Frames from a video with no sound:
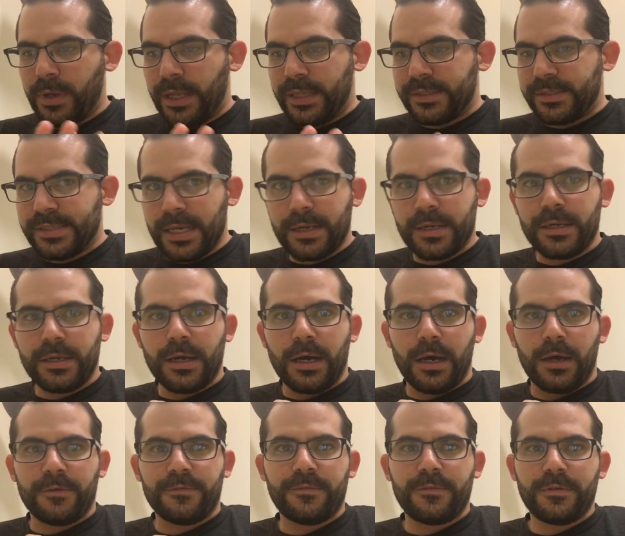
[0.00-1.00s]
And second
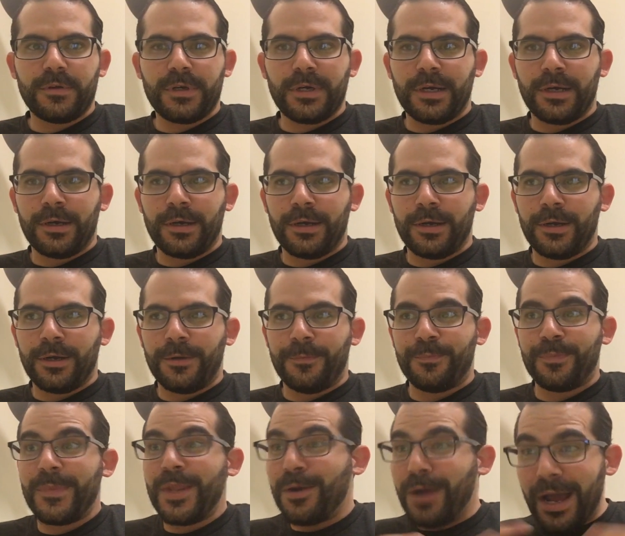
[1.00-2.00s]
off,
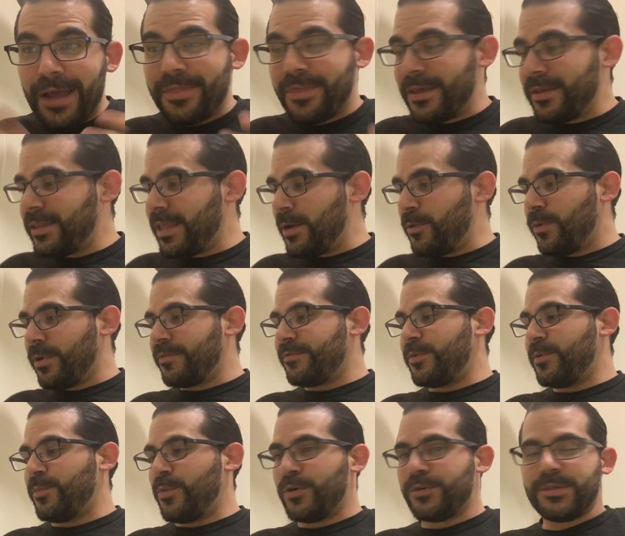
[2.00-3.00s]
I think that one of
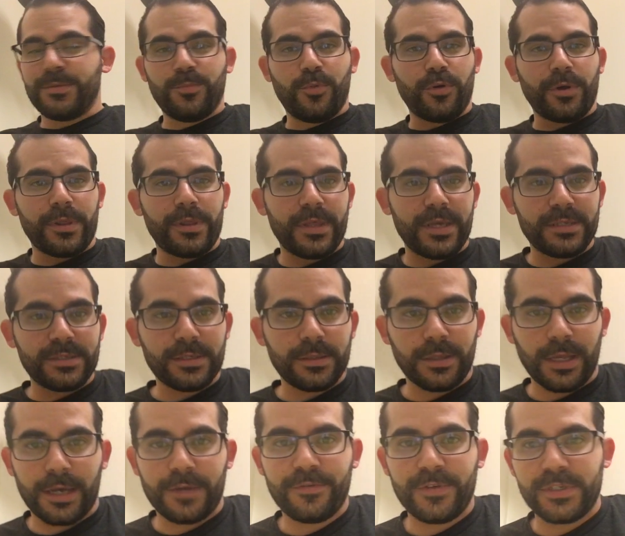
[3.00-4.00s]
the most important things
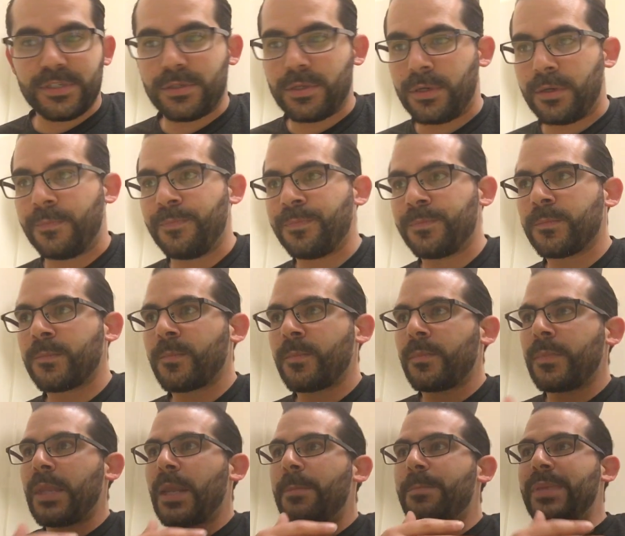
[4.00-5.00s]
in life is to
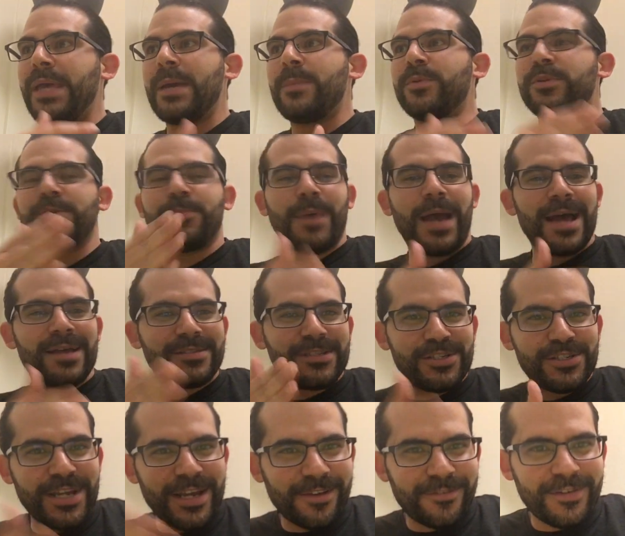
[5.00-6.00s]
be able to pass
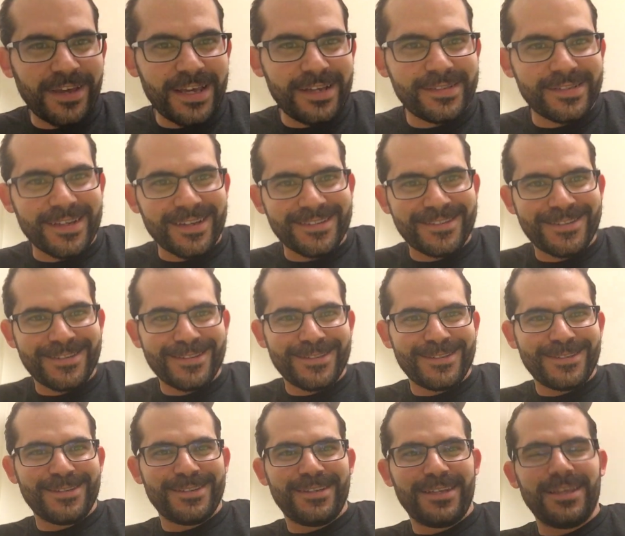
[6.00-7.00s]
the JFK test.
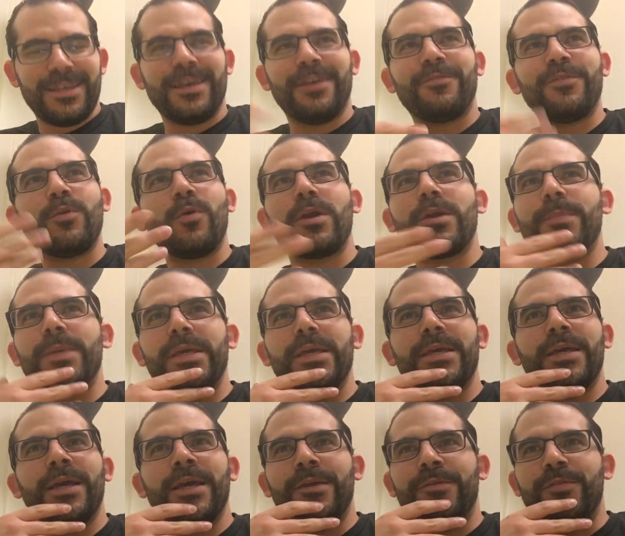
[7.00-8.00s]
If you want
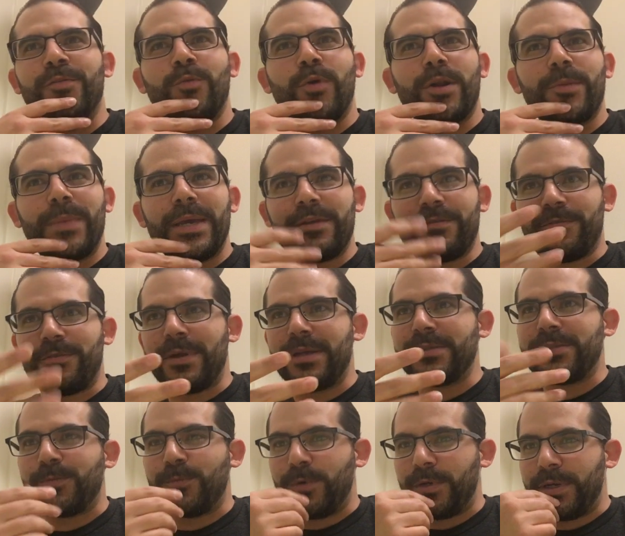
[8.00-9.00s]
to make
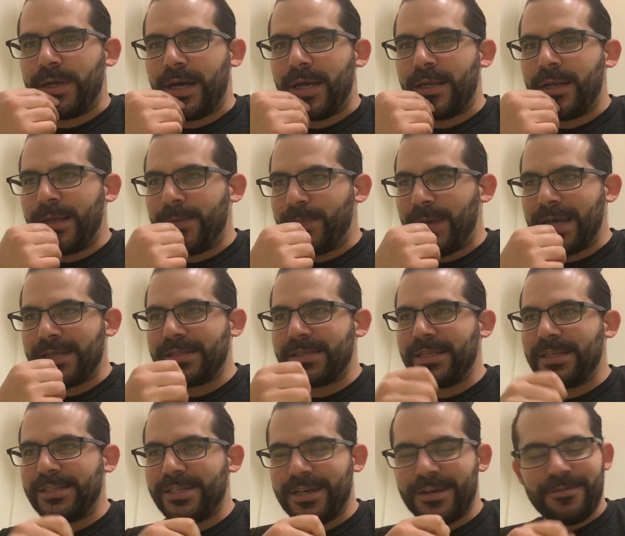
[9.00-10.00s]
friends and whatnot,
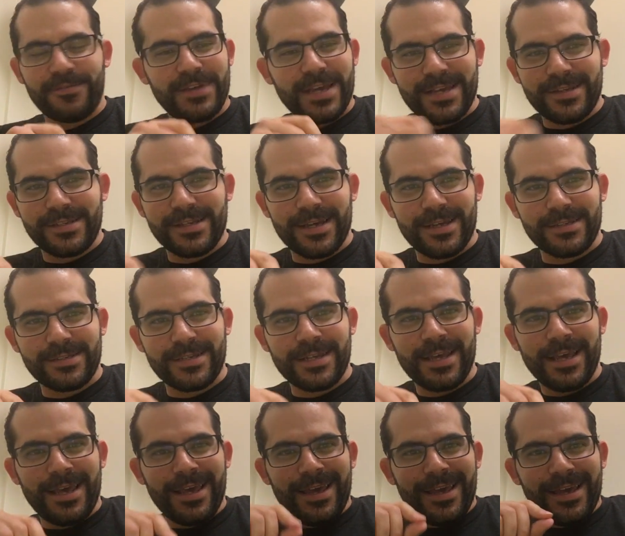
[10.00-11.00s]
passing the JFK test
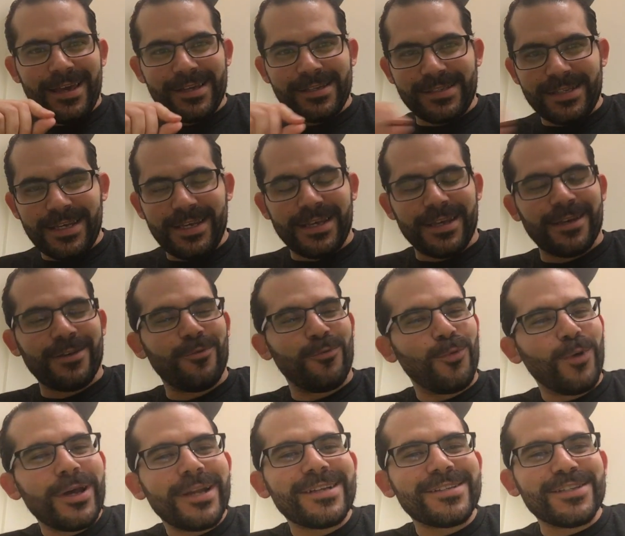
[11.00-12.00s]
is key.
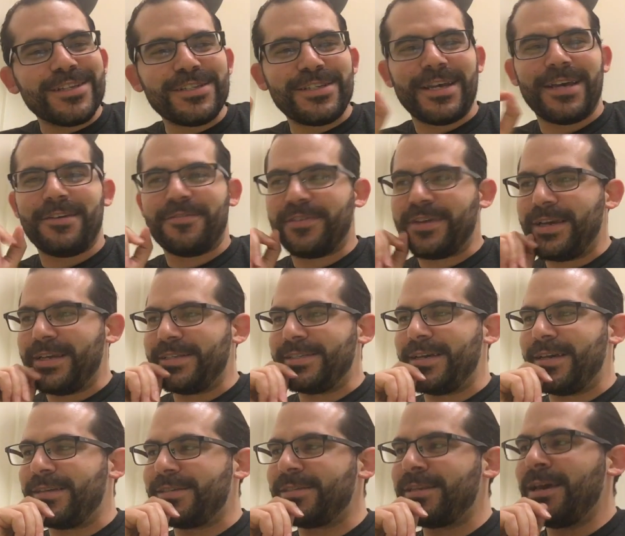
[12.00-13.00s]
What is the JFK
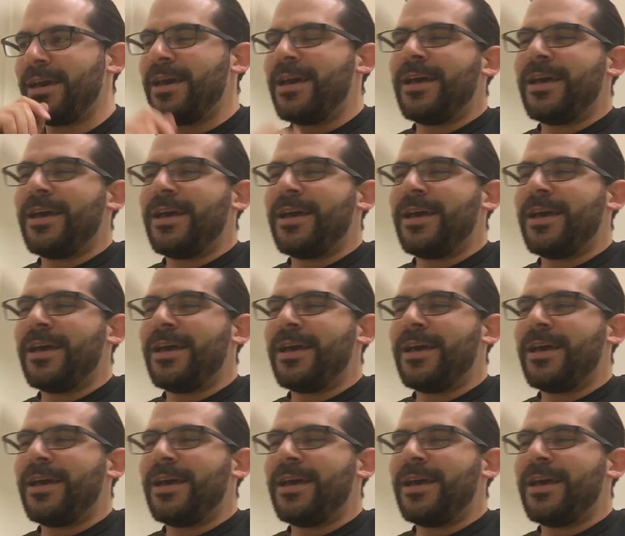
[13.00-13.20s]
test?